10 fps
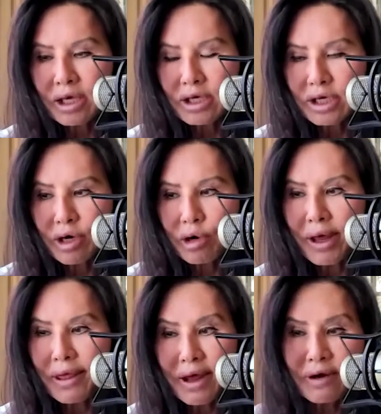
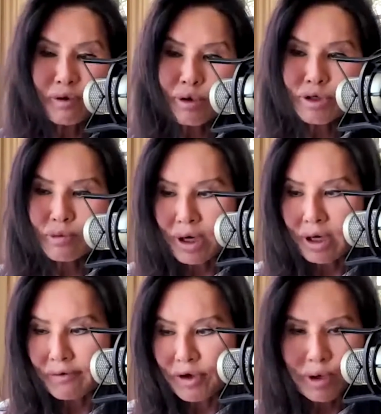and then of course if you
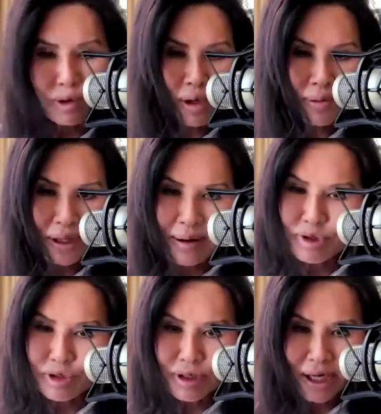want to work with it, I'm
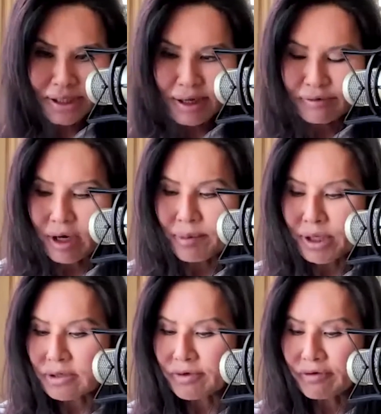sure you guys have a
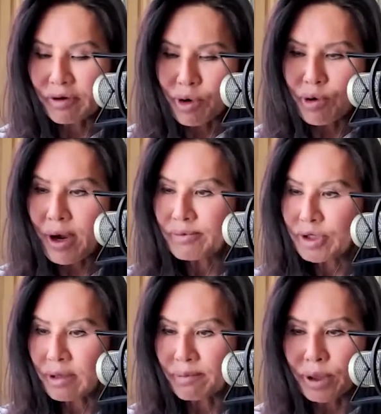bunch of different programs
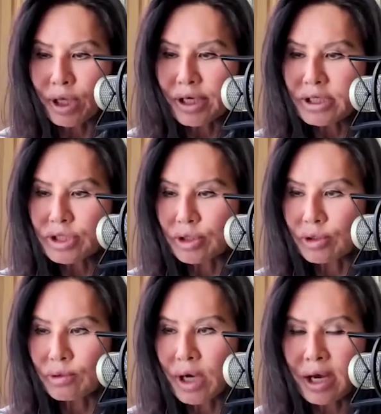you can plug
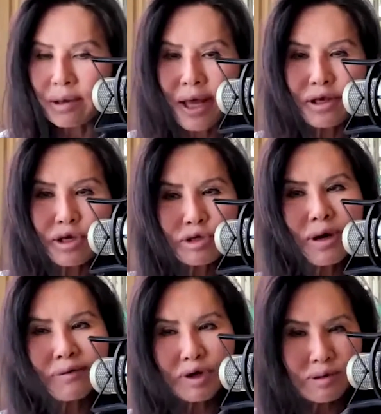into. And you do
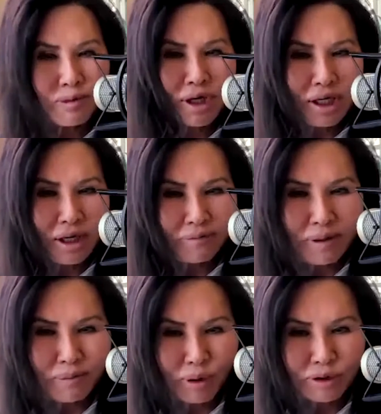have a community of
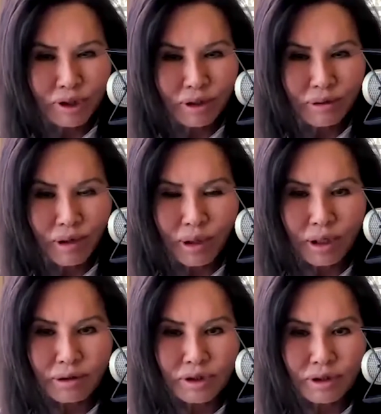people, do you,
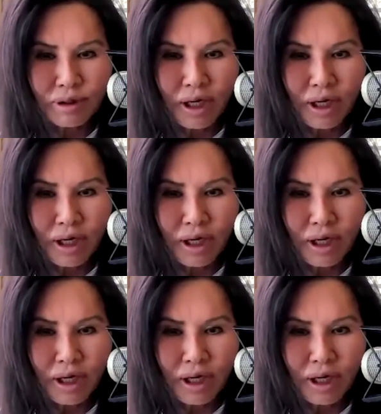or do you not?